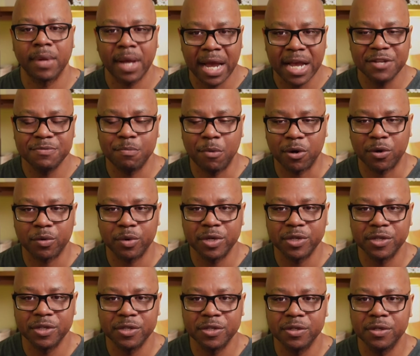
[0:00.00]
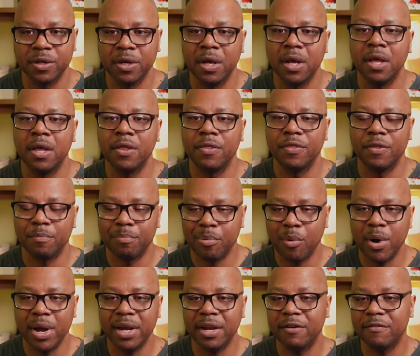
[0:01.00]
Hey, smart Christians. The
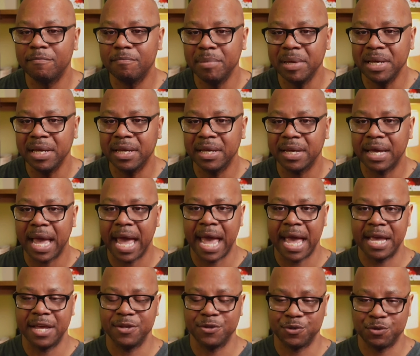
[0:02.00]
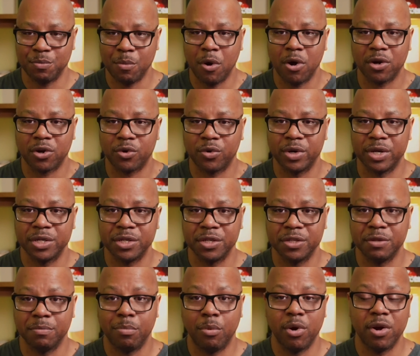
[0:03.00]
point of being a smart
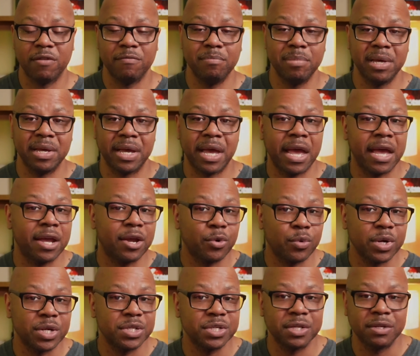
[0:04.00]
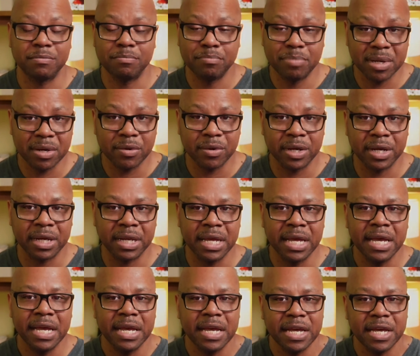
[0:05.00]
Christian, the point of being a Christian, period,
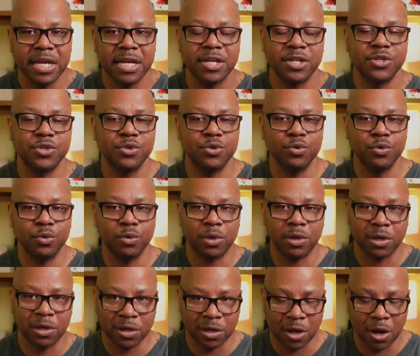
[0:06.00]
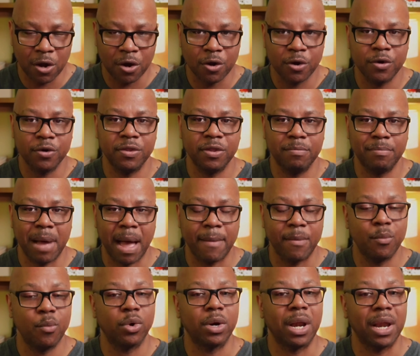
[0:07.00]
is to learn the
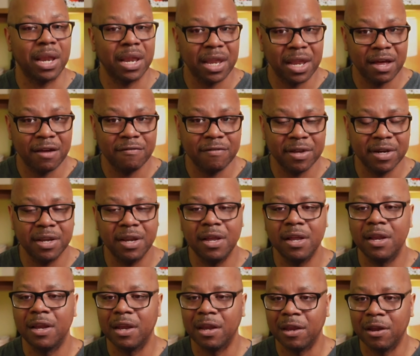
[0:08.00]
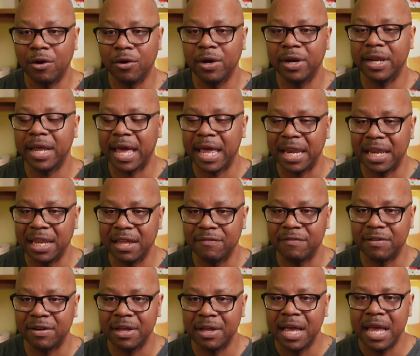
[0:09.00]
Bible. We want to love it, learn it, and live
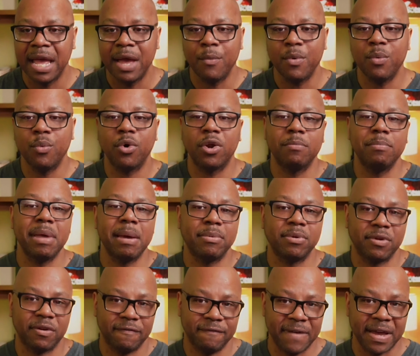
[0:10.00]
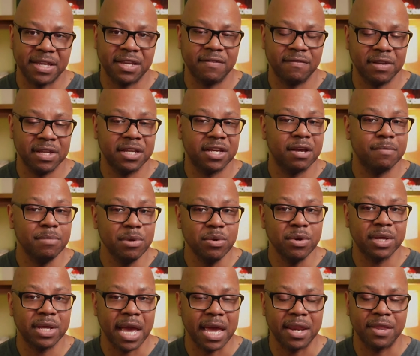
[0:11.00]
it. We want to be able to effectively
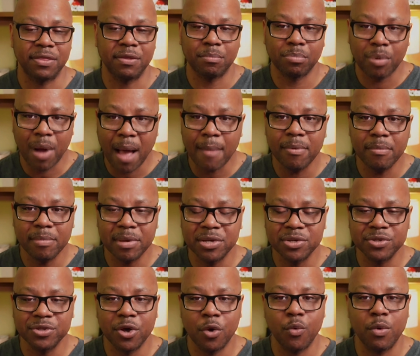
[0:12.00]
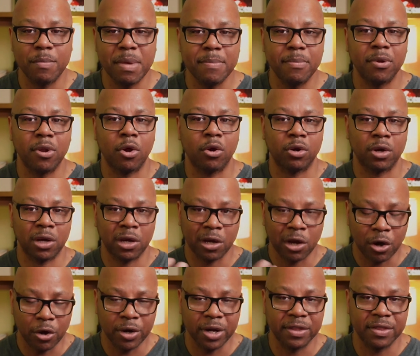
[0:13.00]
communicate it. The problem is, though, when people are
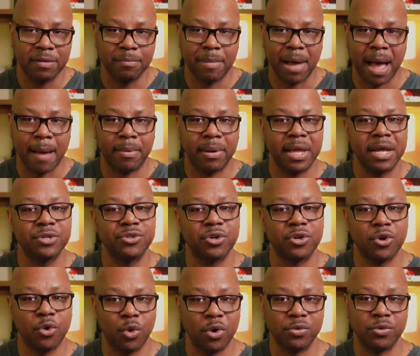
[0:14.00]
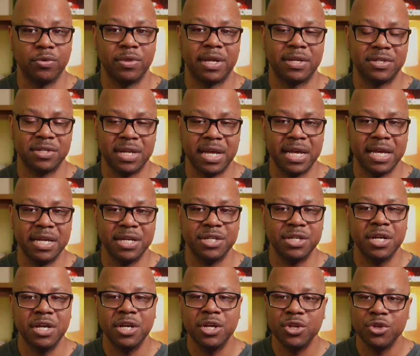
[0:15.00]
learning the Bible as they're going through that
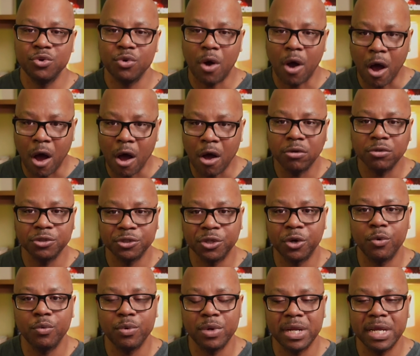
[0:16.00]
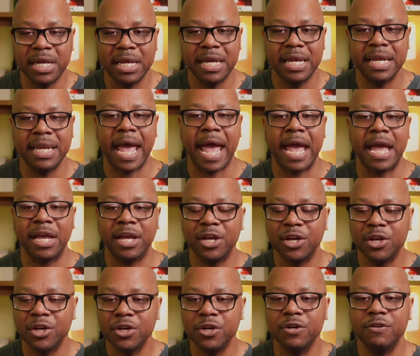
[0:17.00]
stage, you also need a
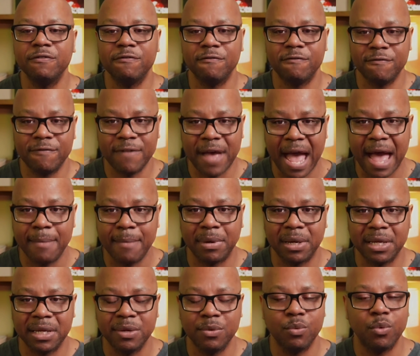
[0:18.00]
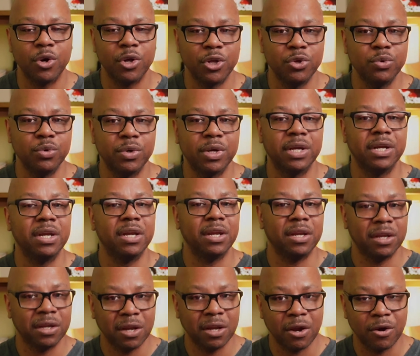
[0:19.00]
good family where you can
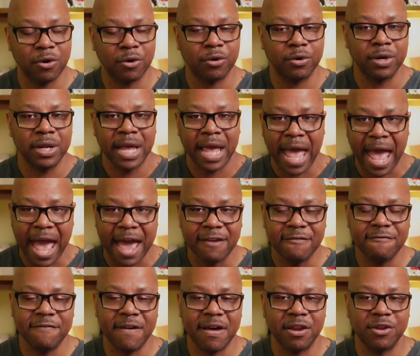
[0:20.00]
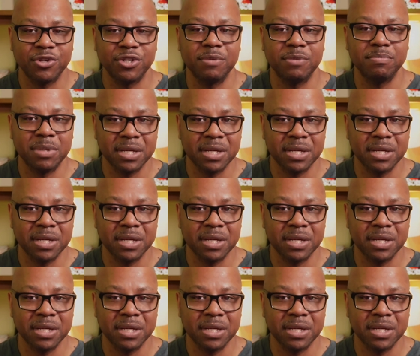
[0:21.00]
learn and fellowship